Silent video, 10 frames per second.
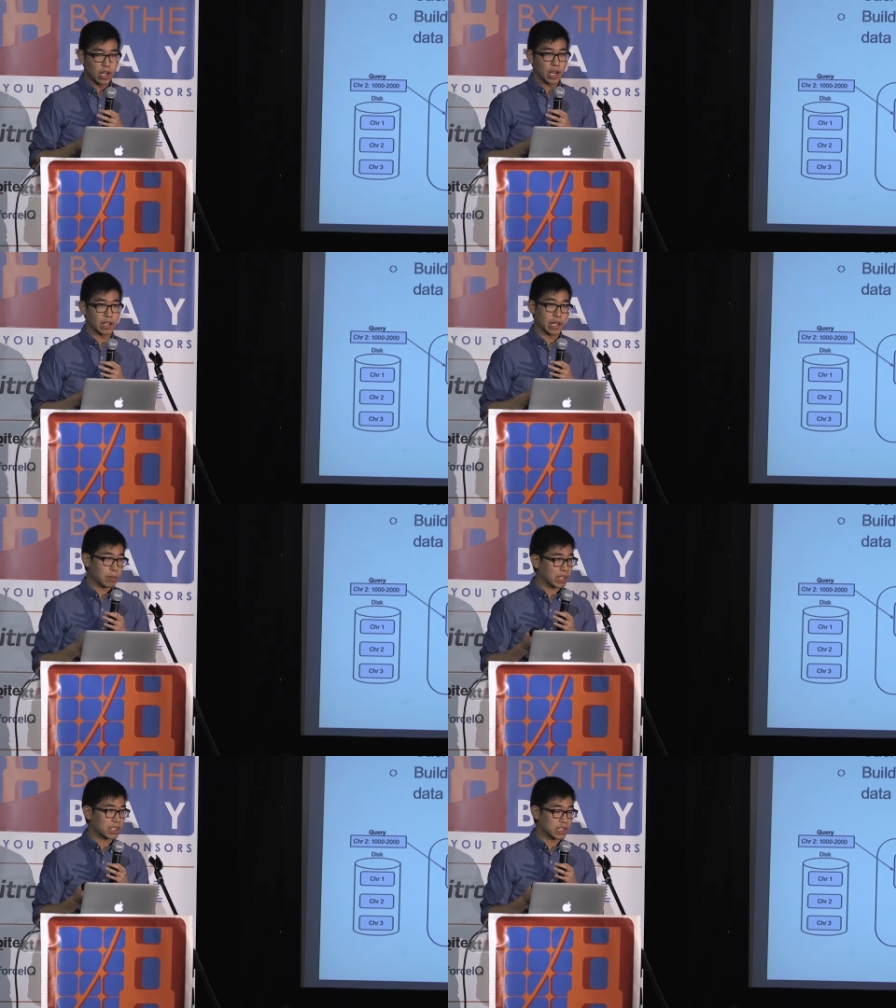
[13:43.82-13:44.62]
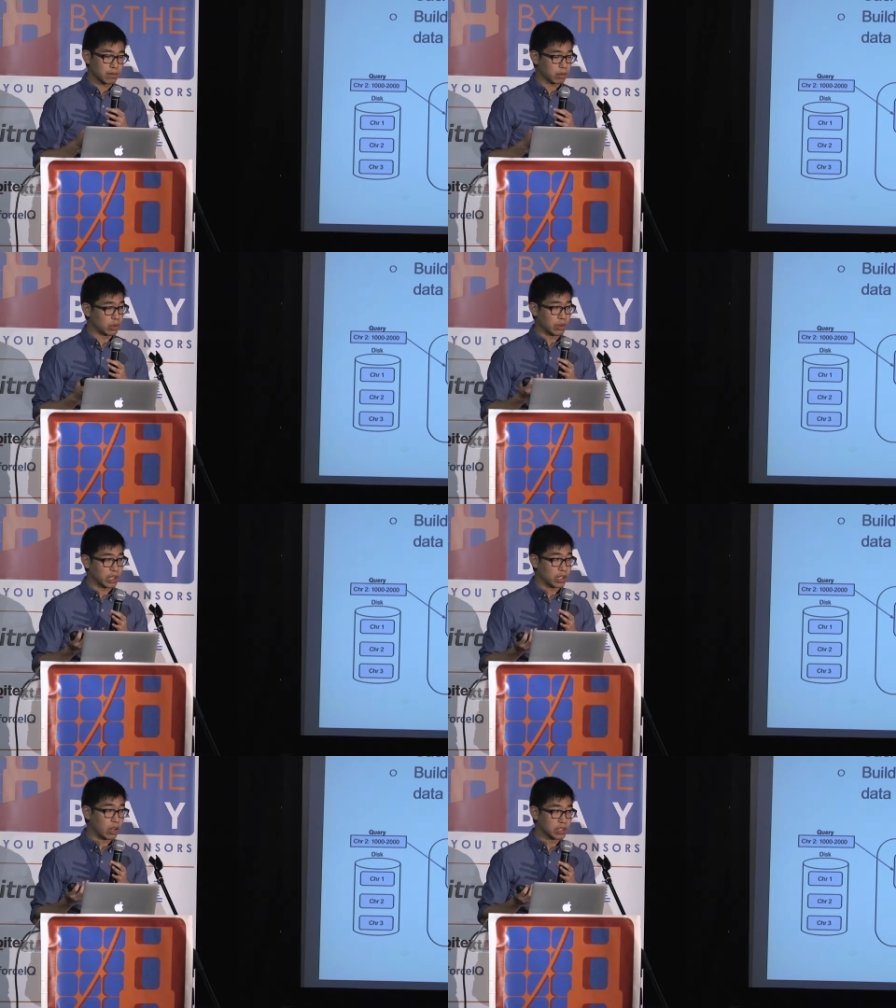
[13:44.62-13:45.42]
Uh, and that makes sense if you're
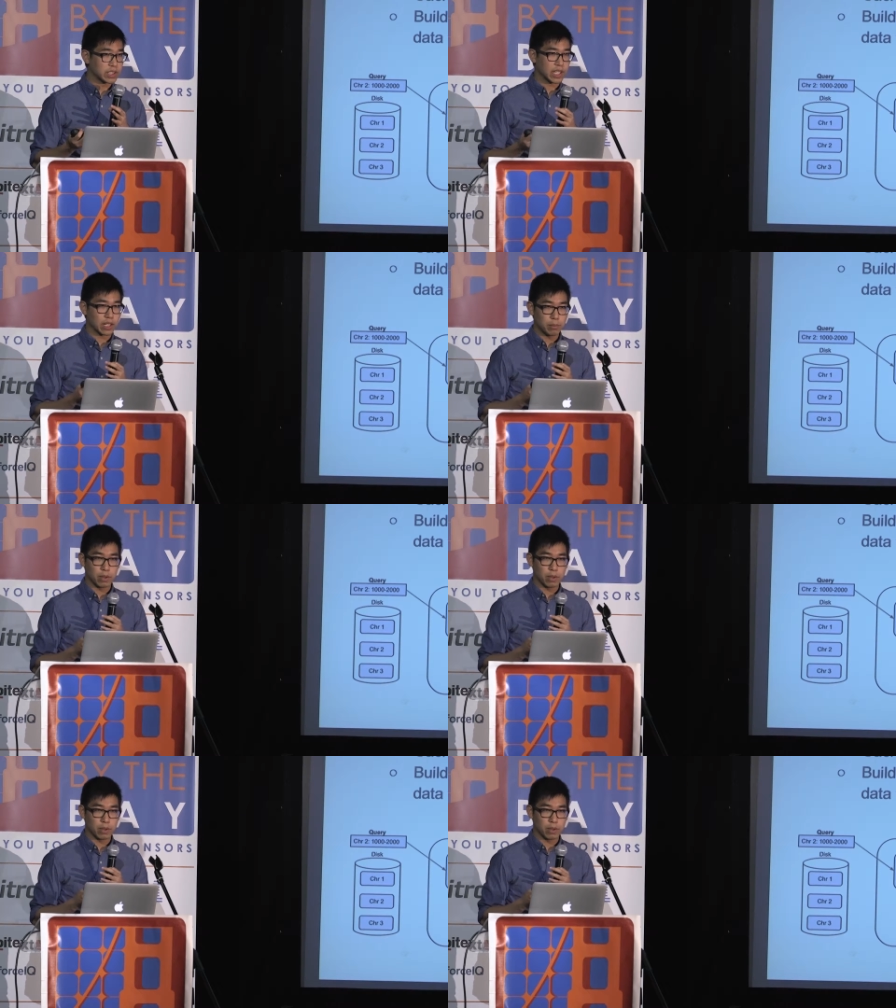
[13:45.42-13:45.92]
loading in all the data.